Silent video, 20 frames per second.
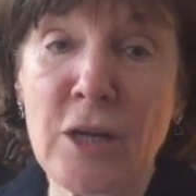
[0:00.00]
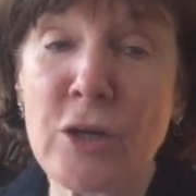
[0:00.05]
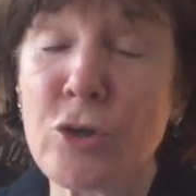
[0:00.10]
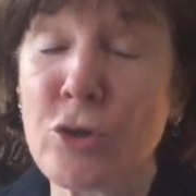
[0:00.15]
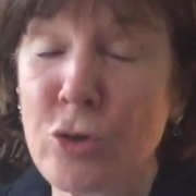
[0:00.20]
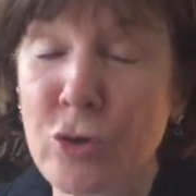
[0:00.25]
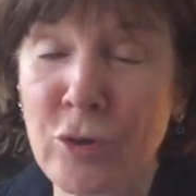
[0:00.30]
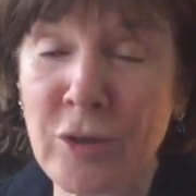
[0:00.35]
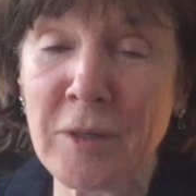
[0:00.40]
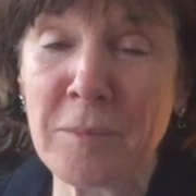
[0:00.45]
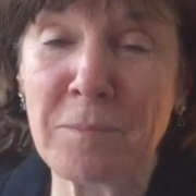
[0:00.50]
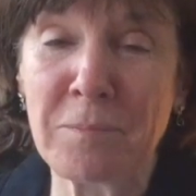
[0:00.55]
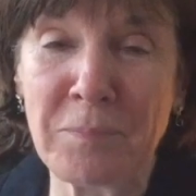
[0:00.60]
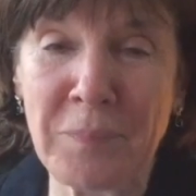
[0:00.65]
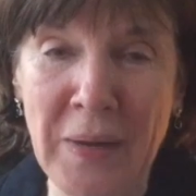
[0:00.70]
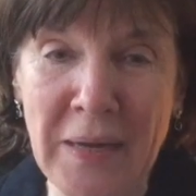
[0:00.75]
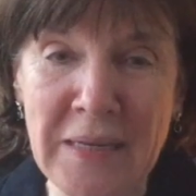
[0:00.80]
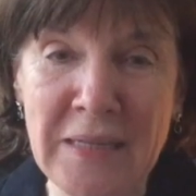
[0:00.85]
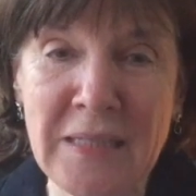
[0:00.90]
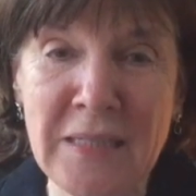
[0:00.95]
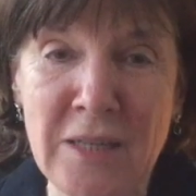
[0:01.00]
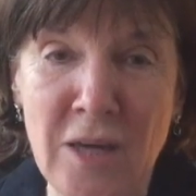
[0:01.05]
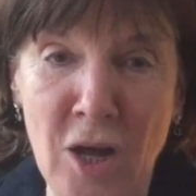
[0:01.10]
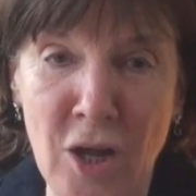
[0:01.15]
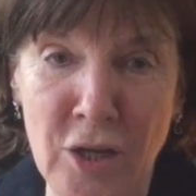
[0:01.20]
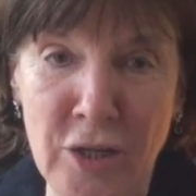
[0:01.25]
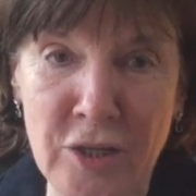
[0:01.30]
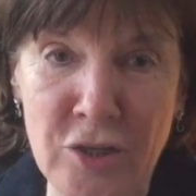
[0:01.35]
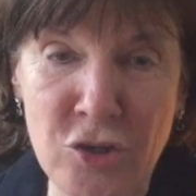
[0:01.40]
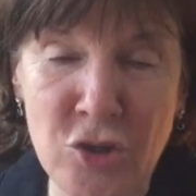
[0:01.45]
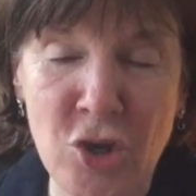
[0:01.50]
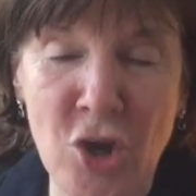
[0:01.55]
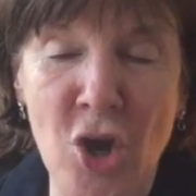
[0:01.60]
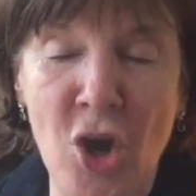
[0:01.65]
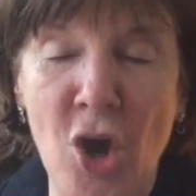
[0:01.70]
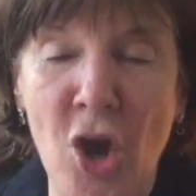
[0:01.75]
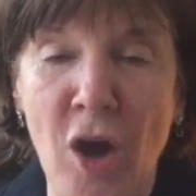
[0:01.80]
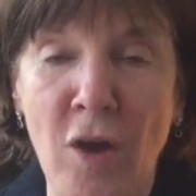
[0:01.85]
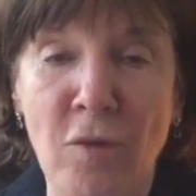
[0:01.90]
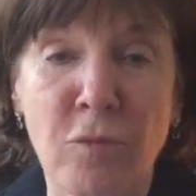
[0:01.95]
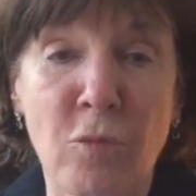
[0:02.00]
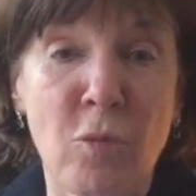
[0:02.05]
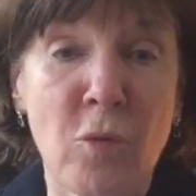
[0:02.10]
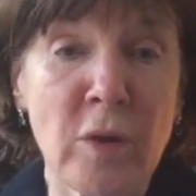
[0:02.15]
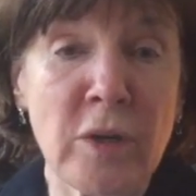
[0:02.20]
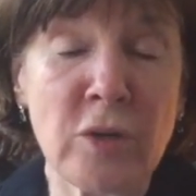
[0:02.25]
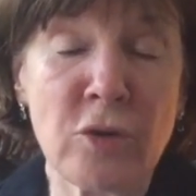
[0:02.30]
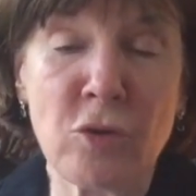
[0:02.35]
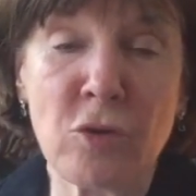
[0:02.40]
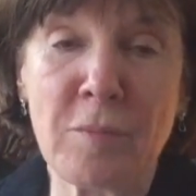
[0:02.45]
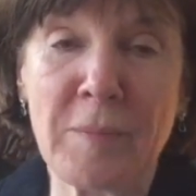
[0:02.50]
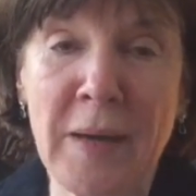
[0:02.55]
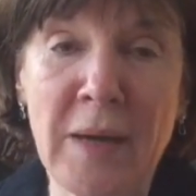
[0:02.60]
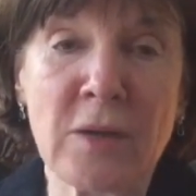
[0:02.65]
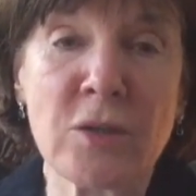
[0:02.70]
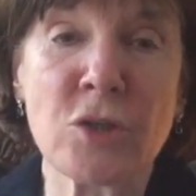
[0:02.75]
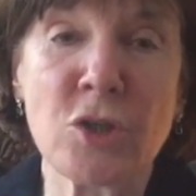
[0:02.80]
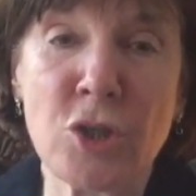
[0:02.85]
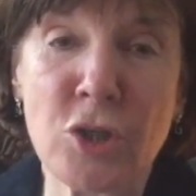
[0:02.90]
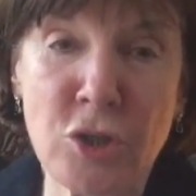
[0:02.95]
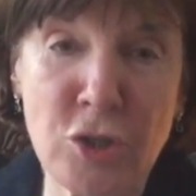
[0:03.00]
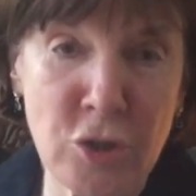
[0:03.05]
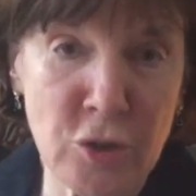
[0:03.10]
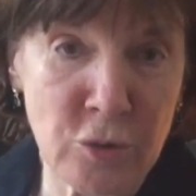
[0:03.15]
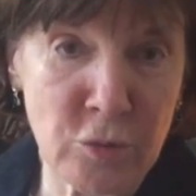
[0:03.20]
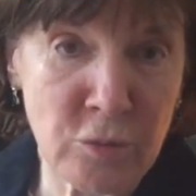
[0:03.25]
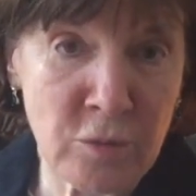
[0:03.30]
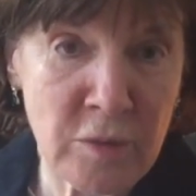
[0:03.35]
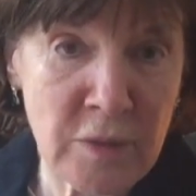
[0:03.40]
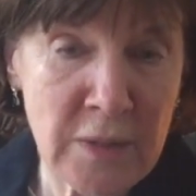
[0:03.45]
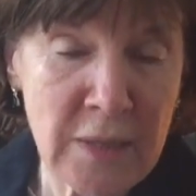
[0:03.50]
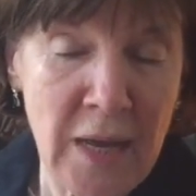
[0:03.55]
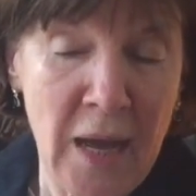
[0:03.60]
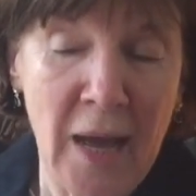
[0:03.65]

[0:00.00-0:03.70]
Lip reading: a good base knowledge of what you're about to do.